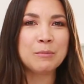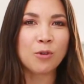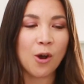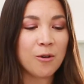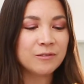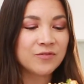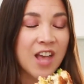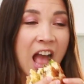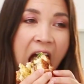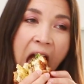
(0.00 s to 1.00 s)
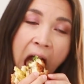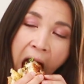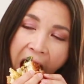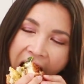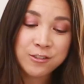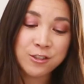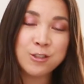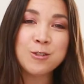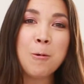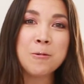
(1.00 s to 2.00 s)
bro. This
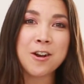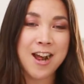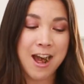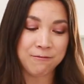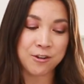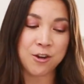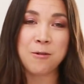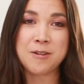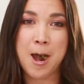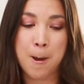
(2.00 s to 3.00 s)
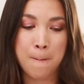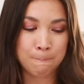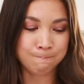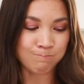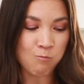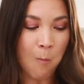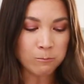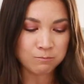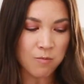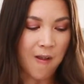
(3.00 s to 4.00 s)
is so good, I have to go now.
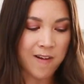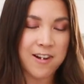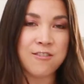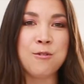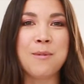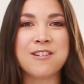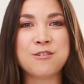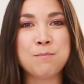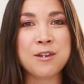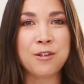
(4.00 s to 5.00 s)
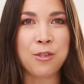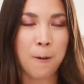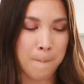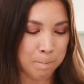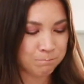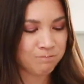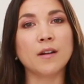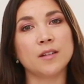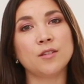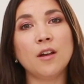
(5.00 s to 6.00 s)
I gotta do my spiel though.
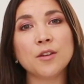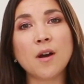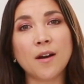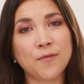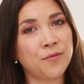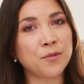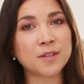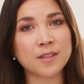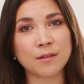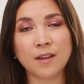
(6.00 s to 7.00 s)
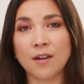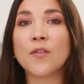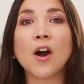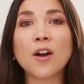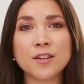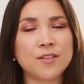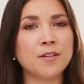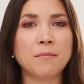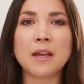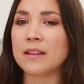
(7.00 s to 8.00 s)
All right, so all you Hot for Foodies out there have already
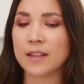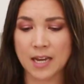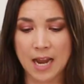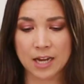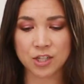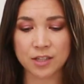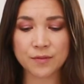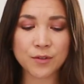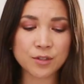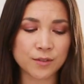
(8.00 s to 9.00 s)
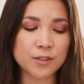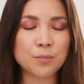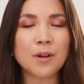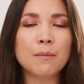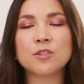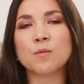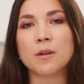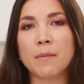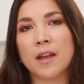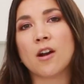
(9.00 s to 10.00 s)
started making the connections. First of all, you probably just
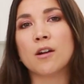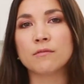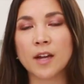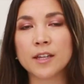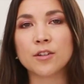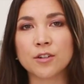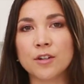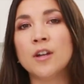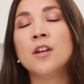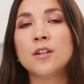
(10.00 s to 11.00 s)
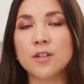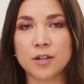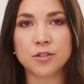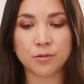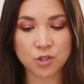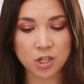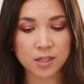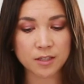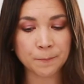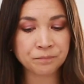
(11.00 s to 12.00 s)
wanna make our regular nacho
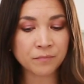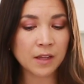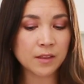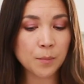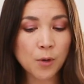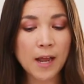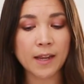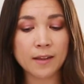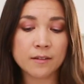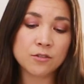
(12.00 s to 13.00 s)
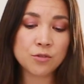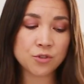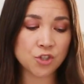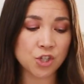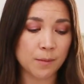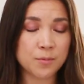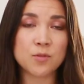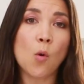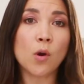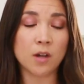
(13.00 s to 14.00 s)
cheese. The breading, use
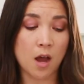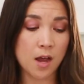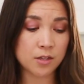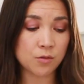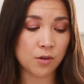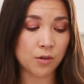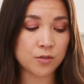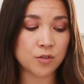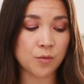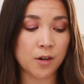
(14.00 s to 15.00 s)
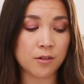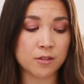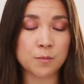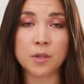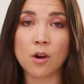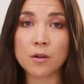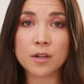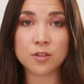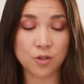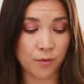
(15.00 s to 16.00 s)
chips or not. You could also do our crispy
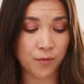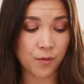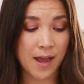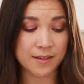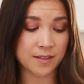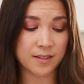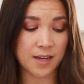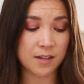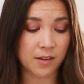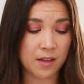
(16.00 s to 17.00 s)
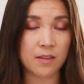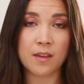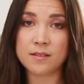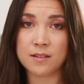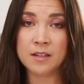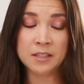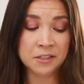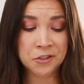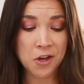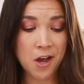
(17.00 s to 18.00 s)
coconut tofu as a steak like this.
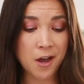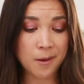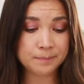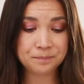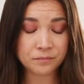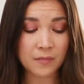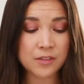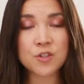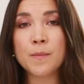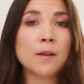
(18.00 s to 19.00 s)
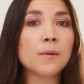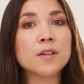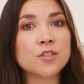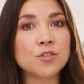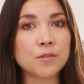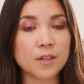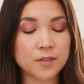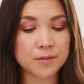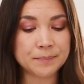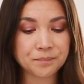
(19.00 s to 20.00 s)
There's many ways to do
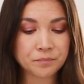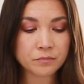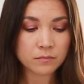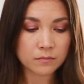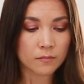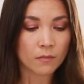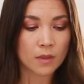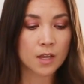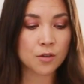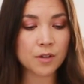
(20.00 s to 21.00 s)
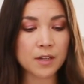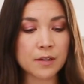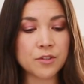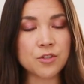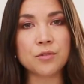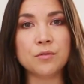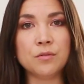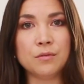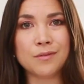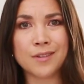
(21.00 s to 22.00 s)
this. You could even do